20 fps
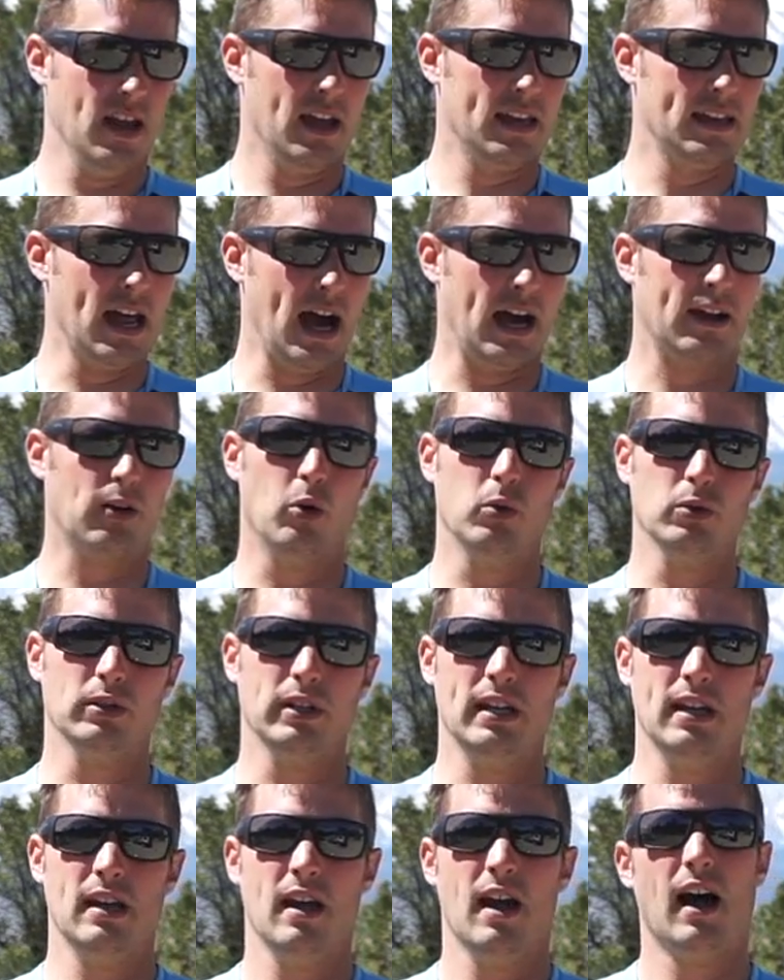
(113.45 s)
not
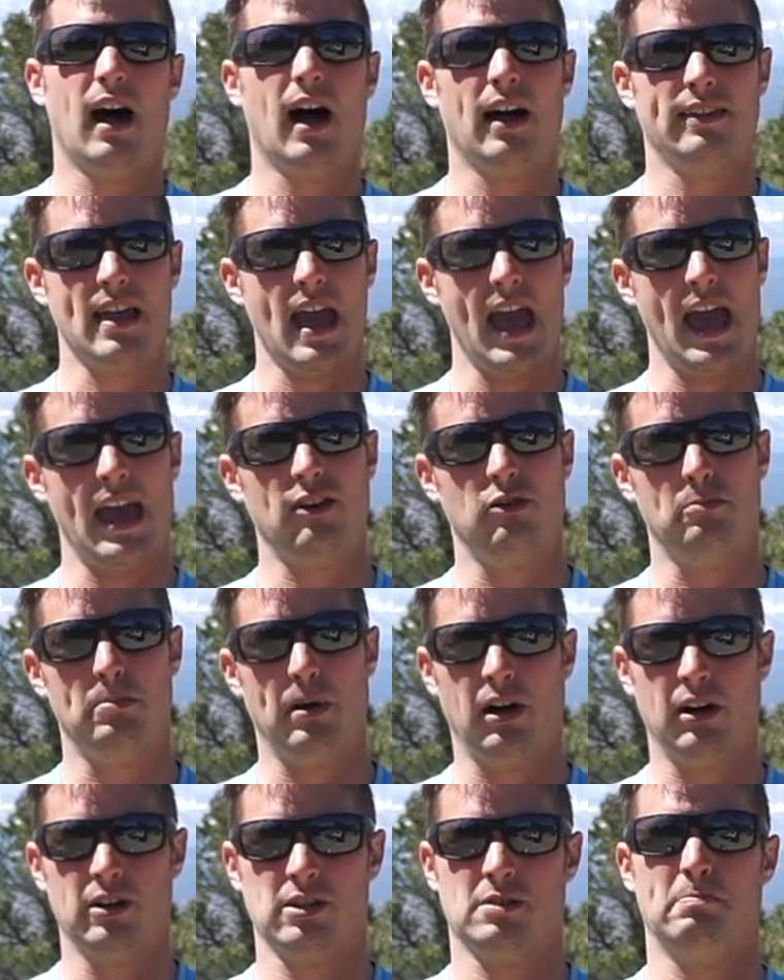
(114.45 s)
only on the
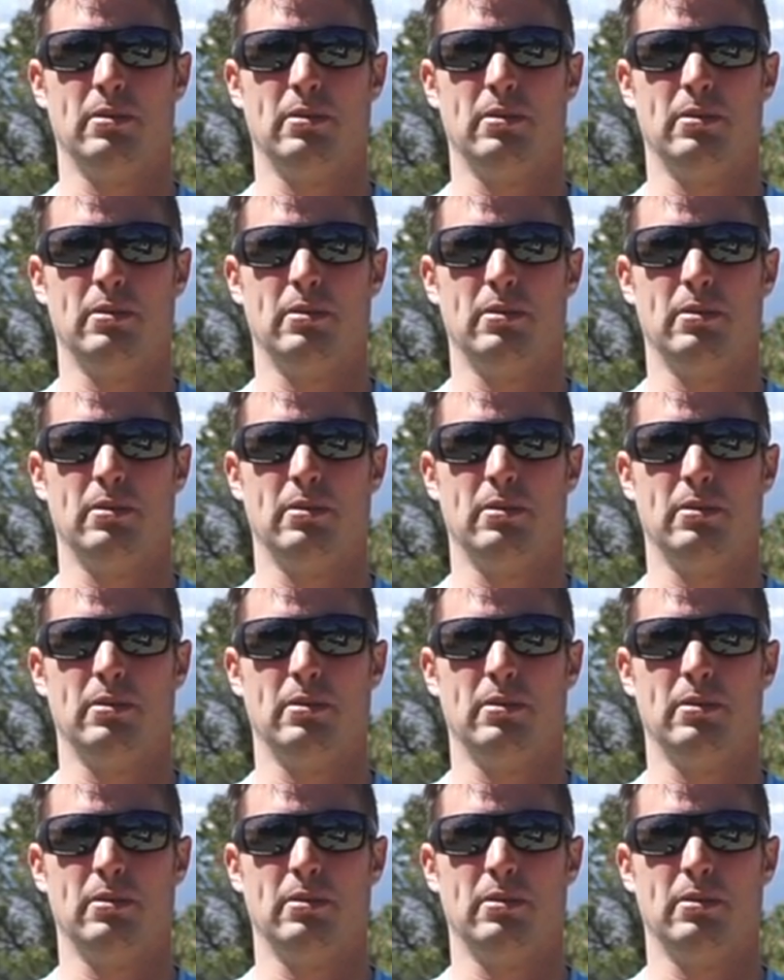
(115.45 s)
handlebars,